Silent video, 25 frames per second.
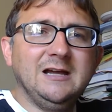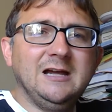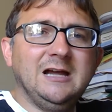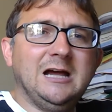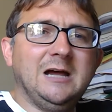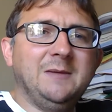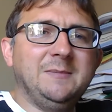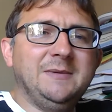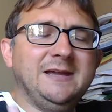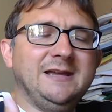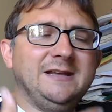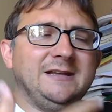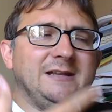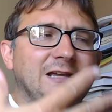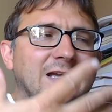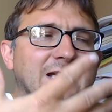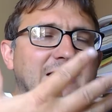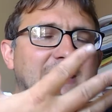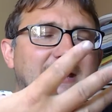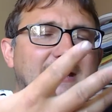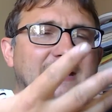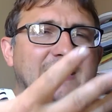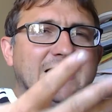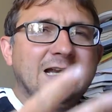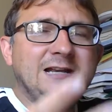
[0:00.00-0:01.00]
I mean,
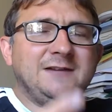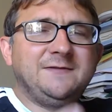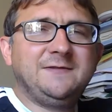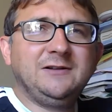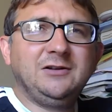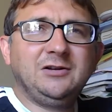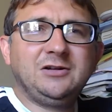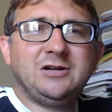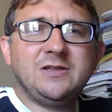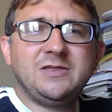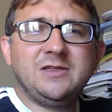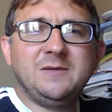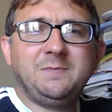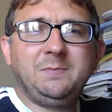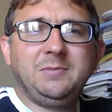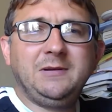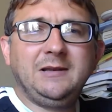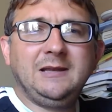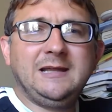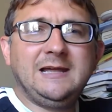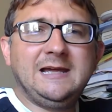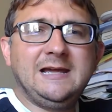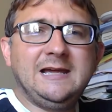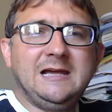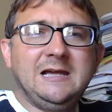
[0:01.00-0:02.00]
again, if you look at the
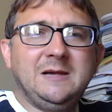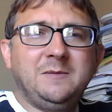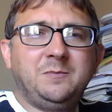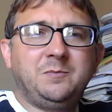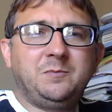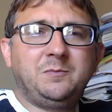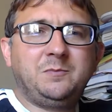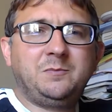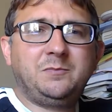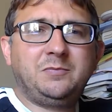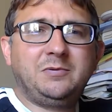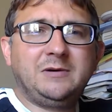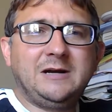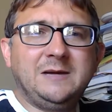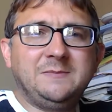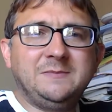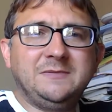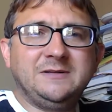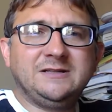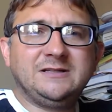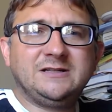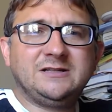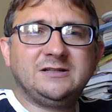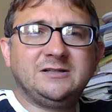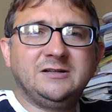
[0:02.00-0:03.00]
Blair Prime
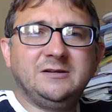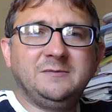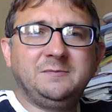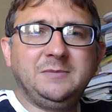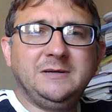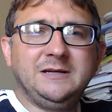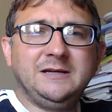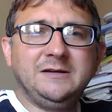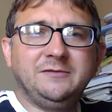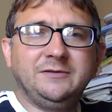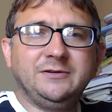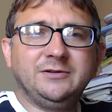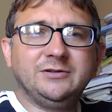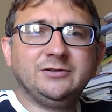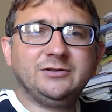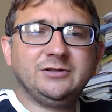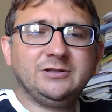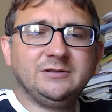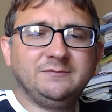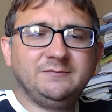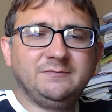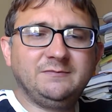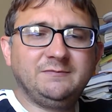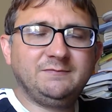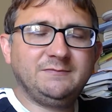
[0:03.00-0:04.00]
Minister period,
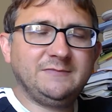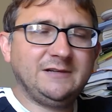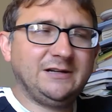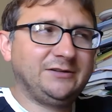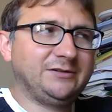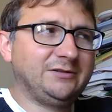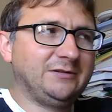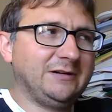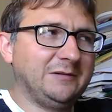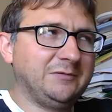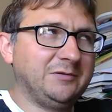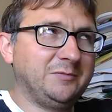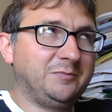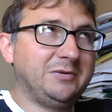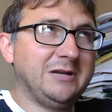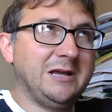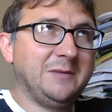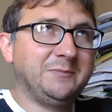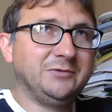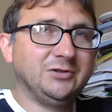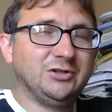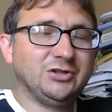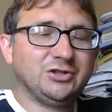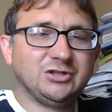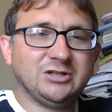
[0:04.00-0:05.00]
that's the right word,
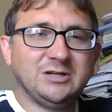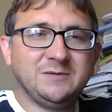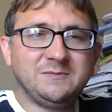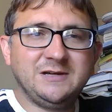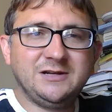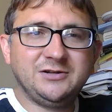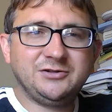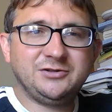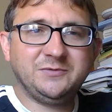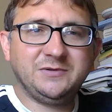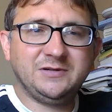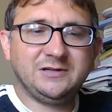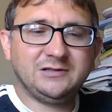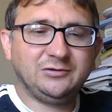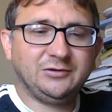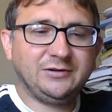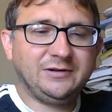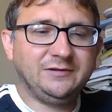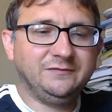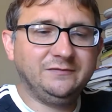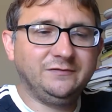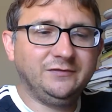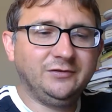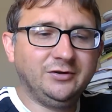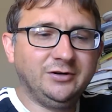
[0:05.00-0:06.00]
premiership, that's the word I was
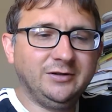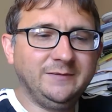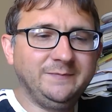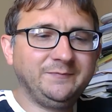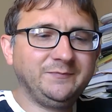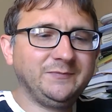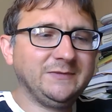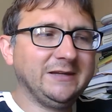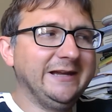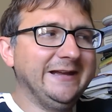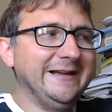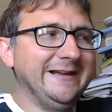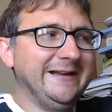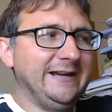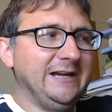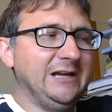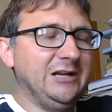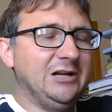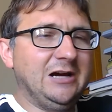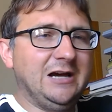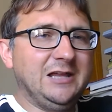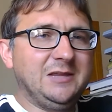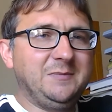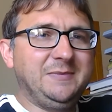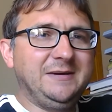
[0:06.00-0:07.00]
looking for. You
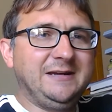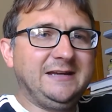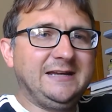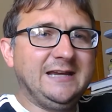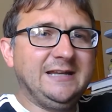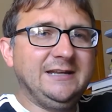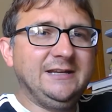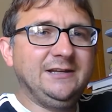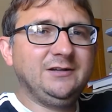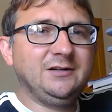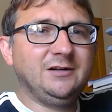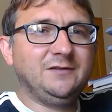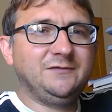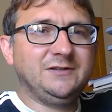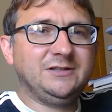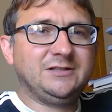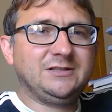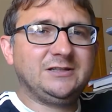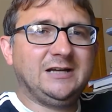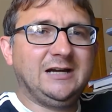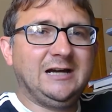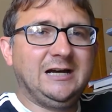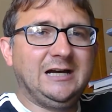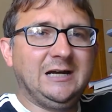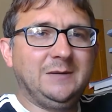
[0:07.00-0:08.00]
know, at the beginning of his
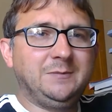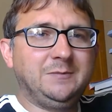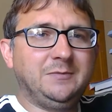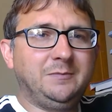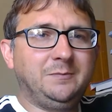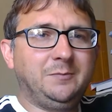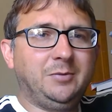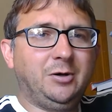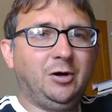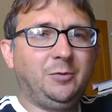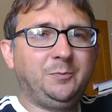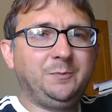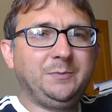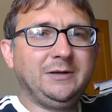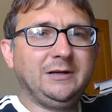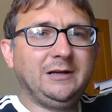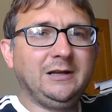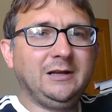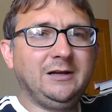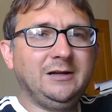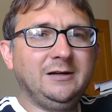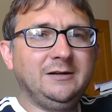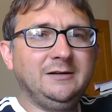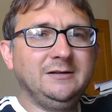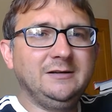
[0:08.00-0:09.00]
time,
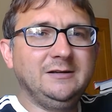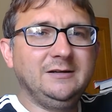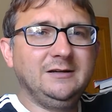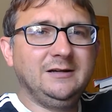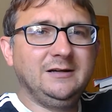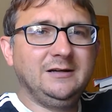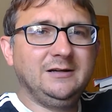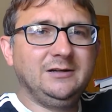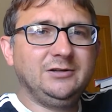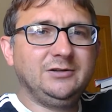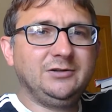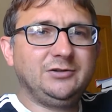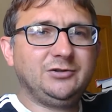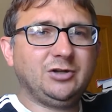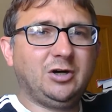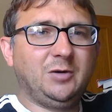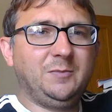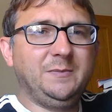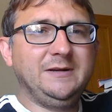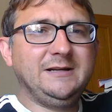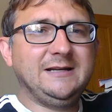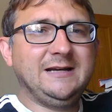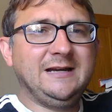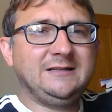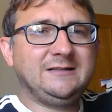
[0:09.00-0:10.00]
popular,
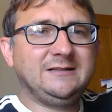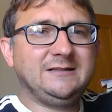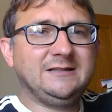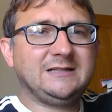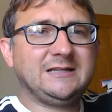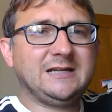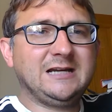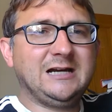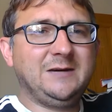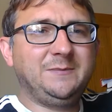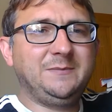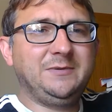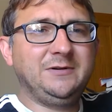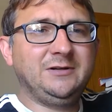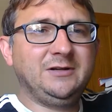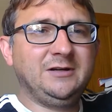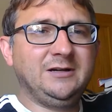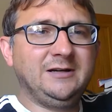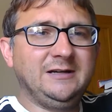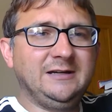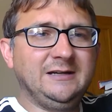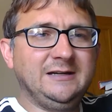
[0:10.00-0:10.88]
dominated his cabinet.